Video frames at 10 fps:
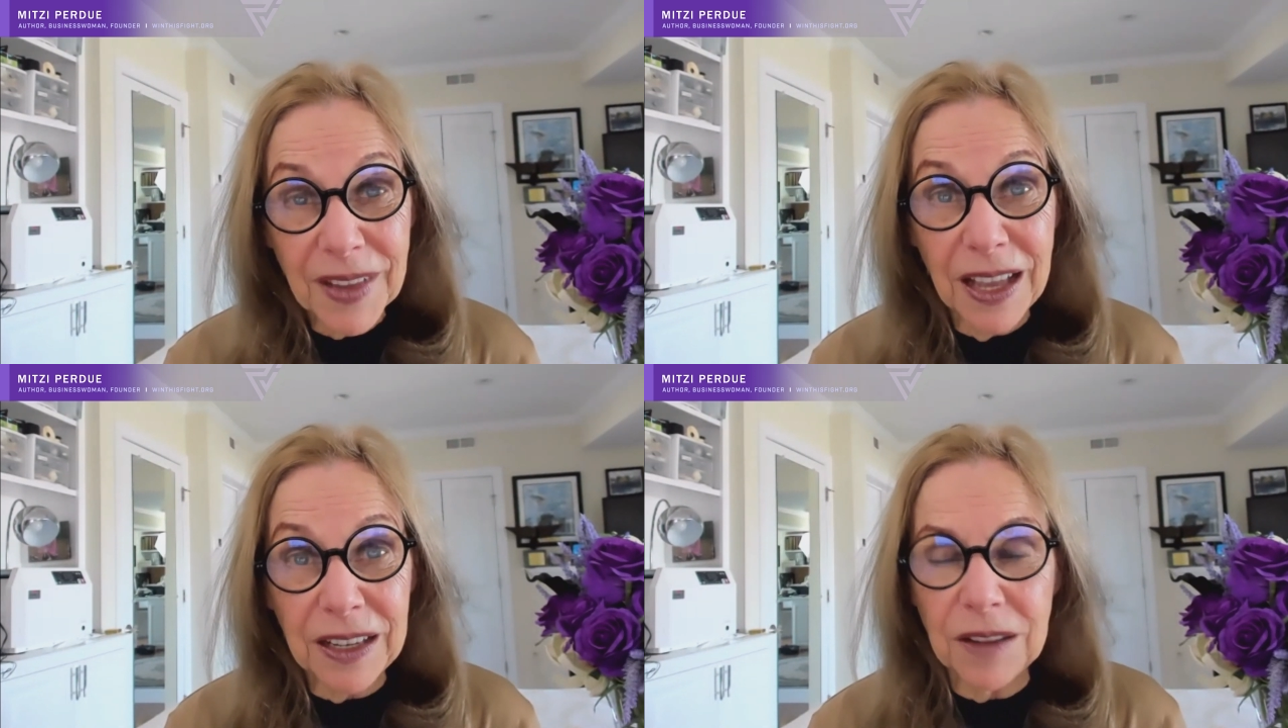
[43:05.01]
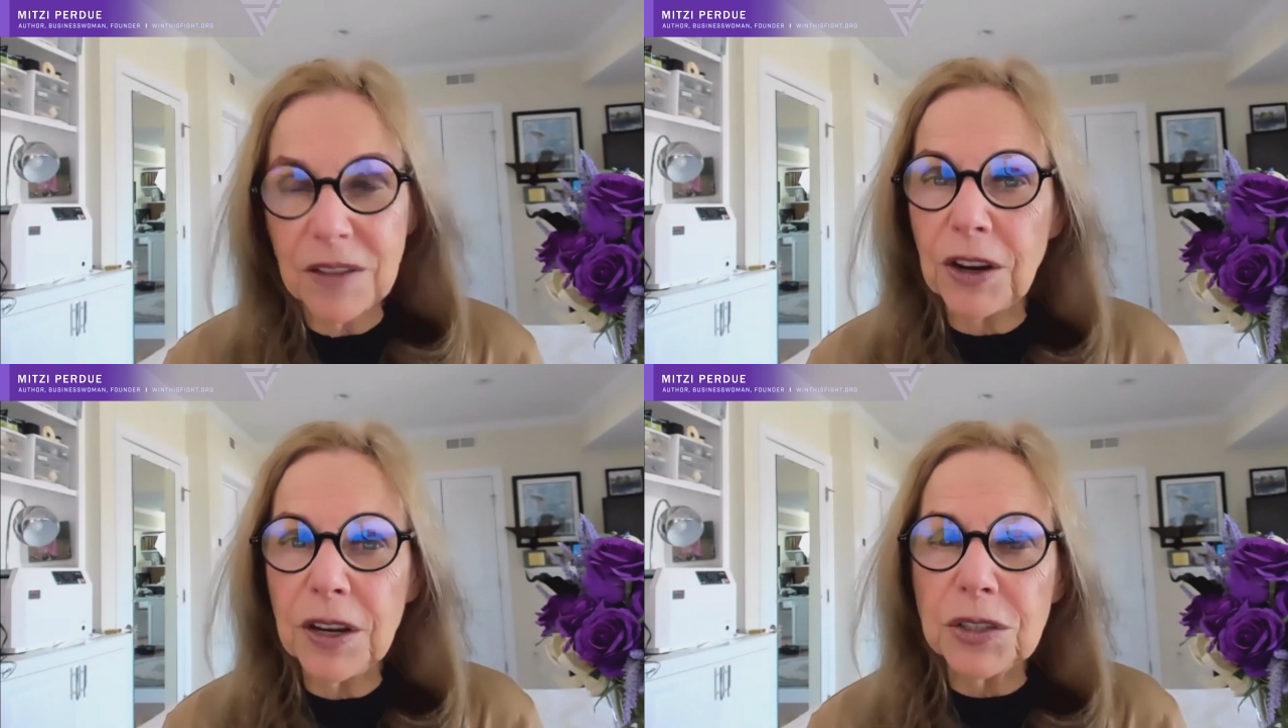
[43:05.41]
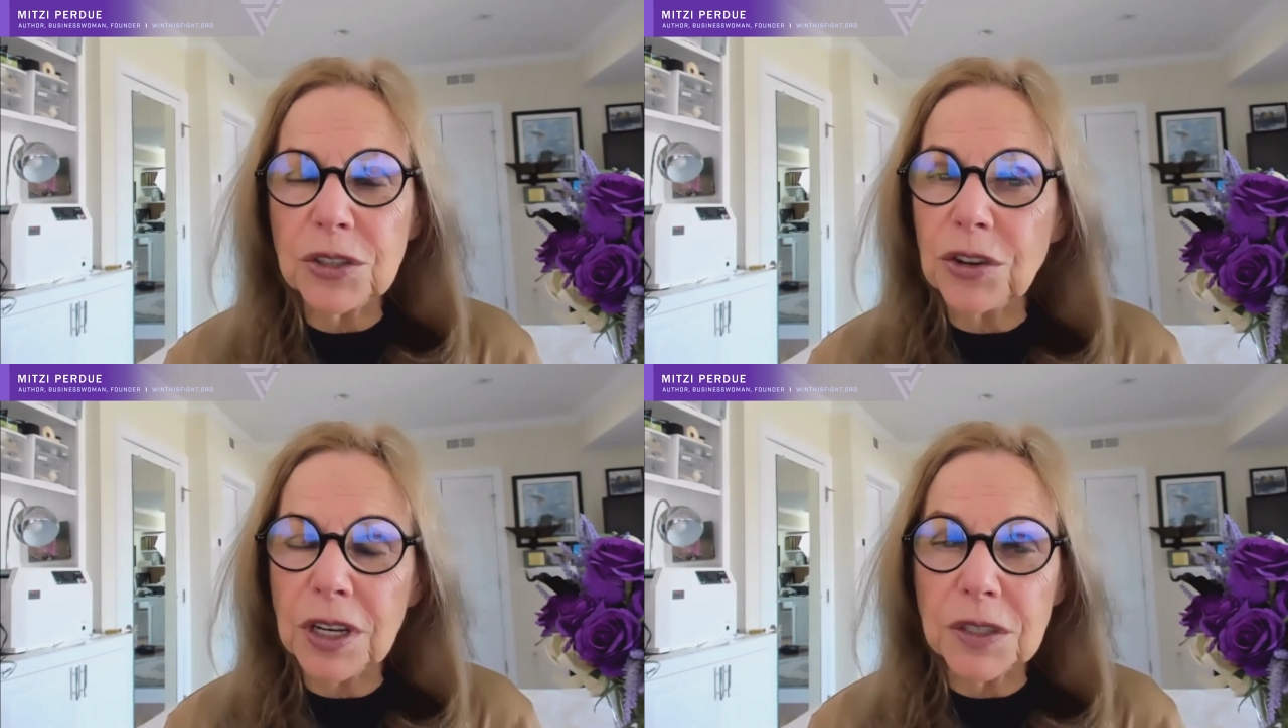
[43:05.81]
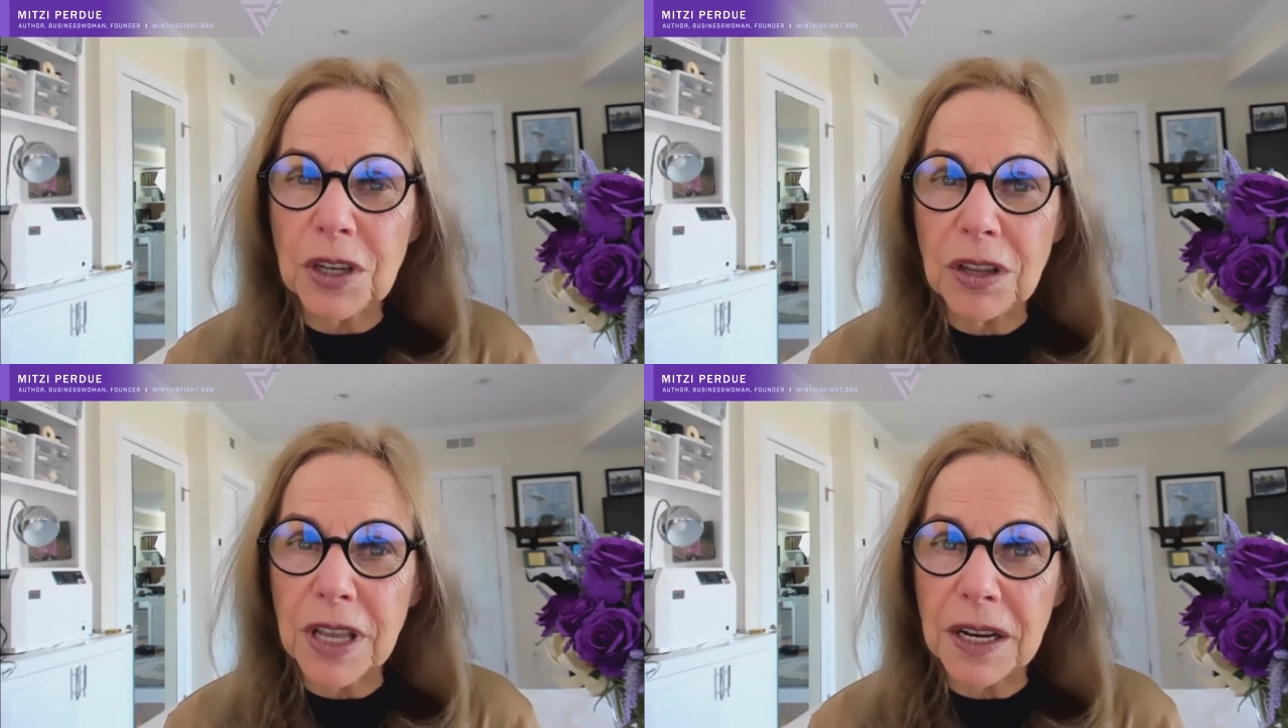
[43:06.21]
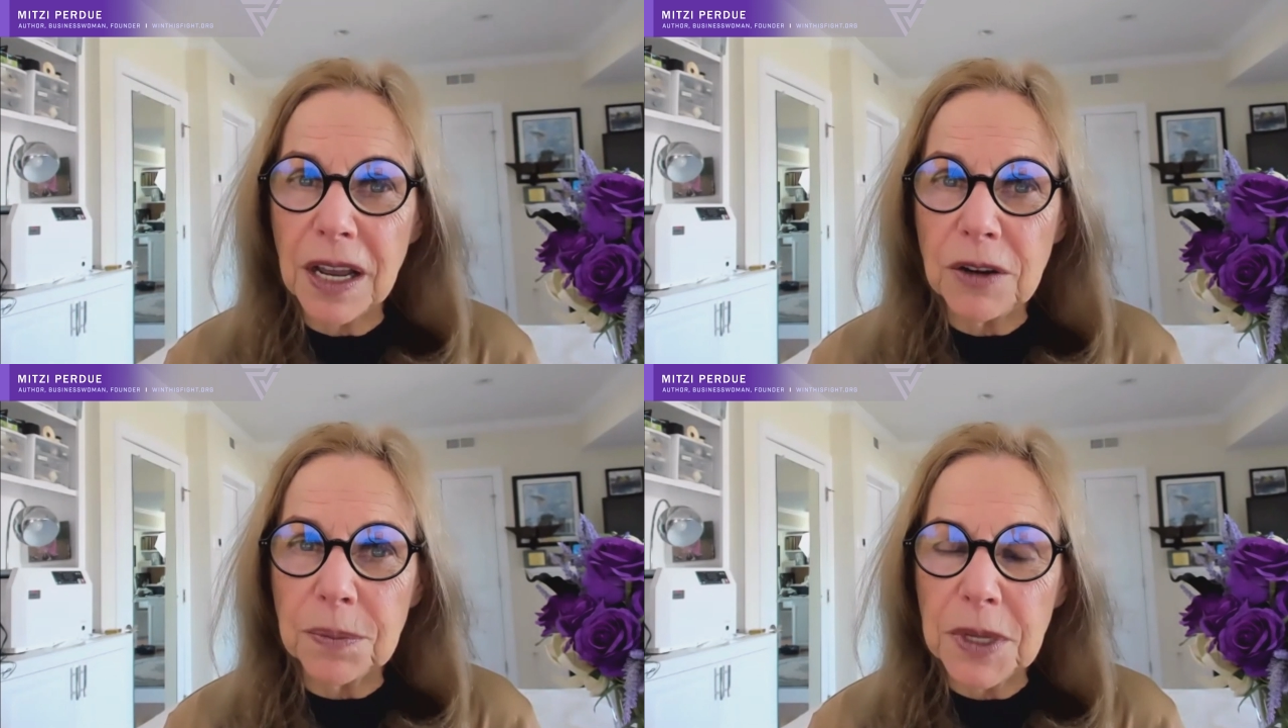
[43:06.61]
And they're historic as all get
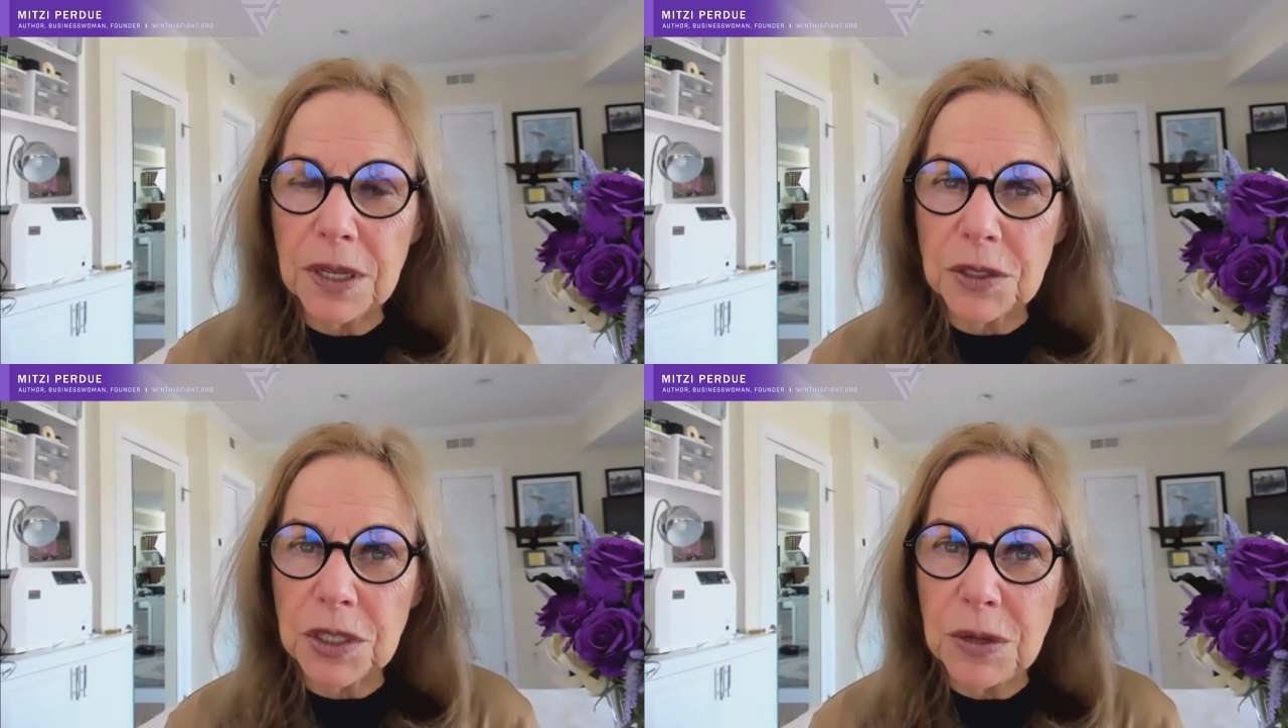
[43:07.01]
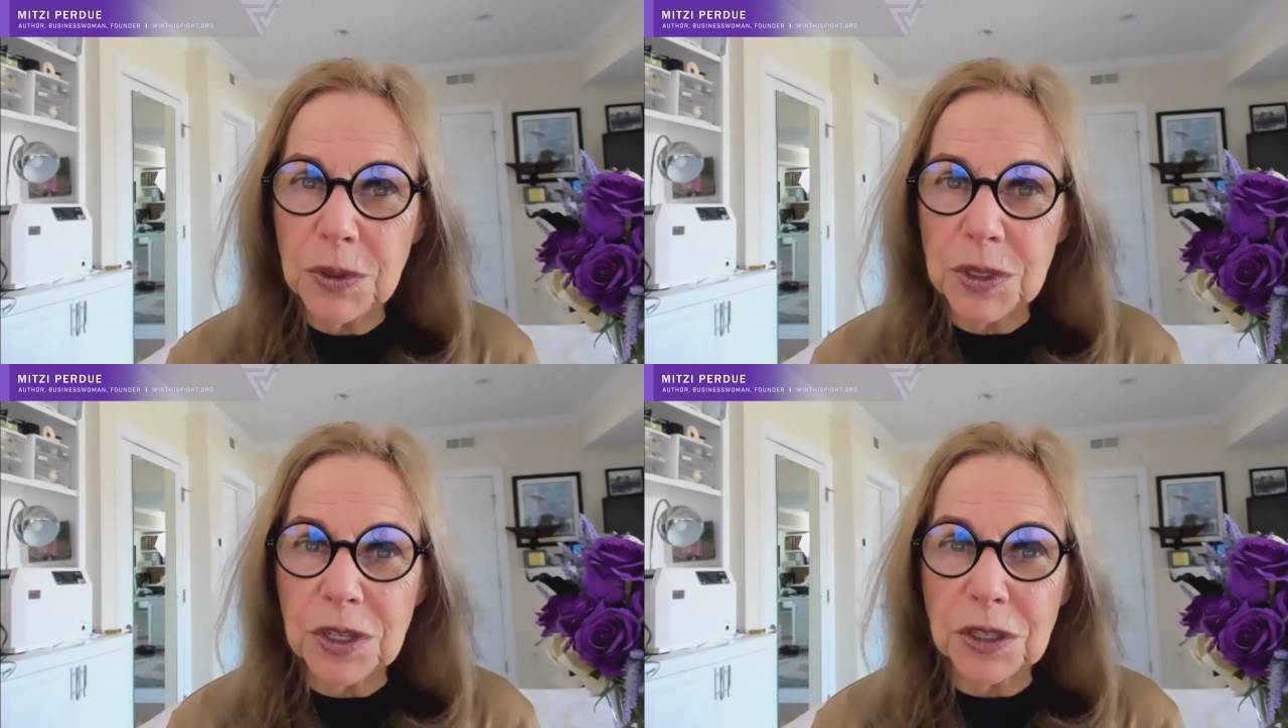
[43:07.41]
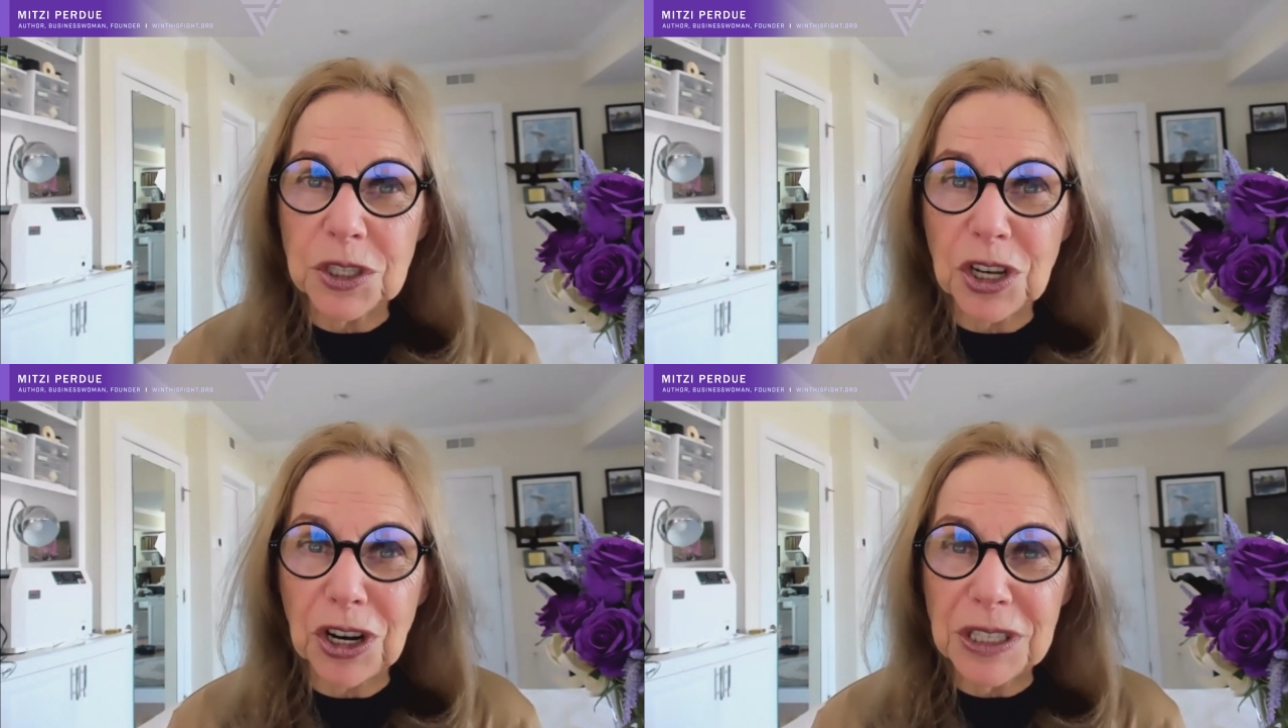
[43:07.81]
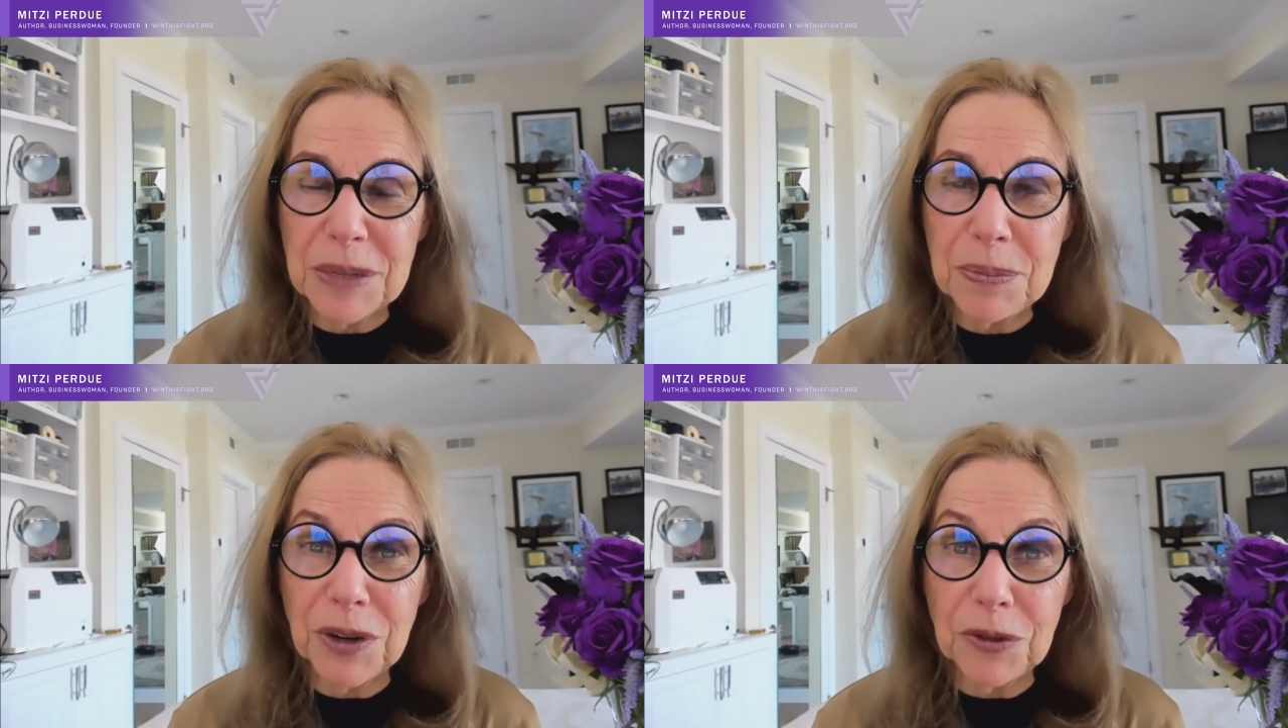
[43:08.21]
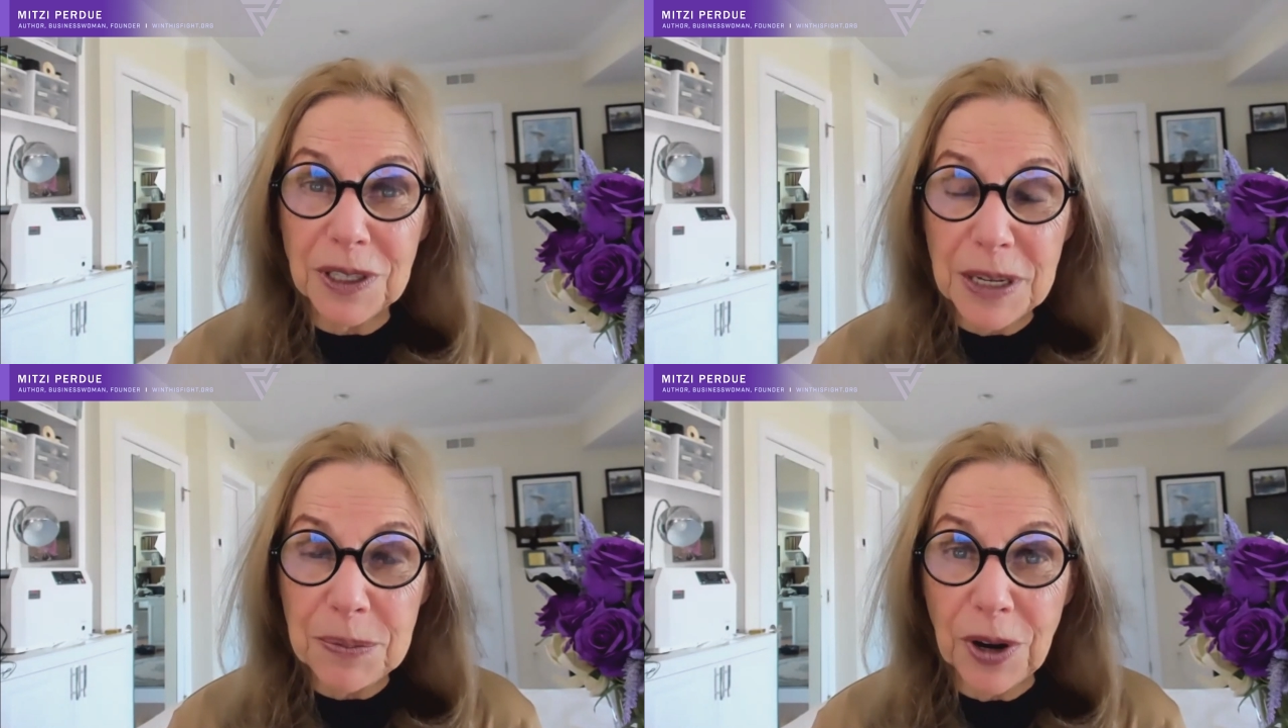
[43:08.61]
out because he was the Tsar
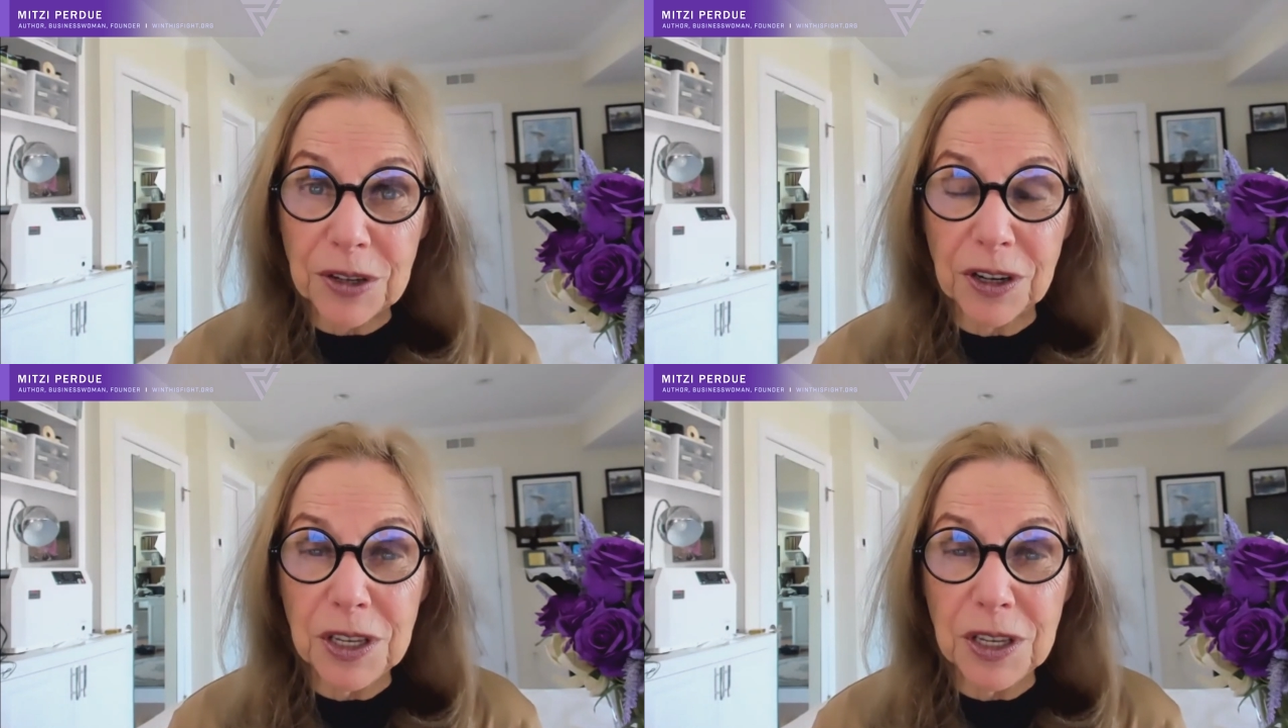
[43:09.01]
liberator.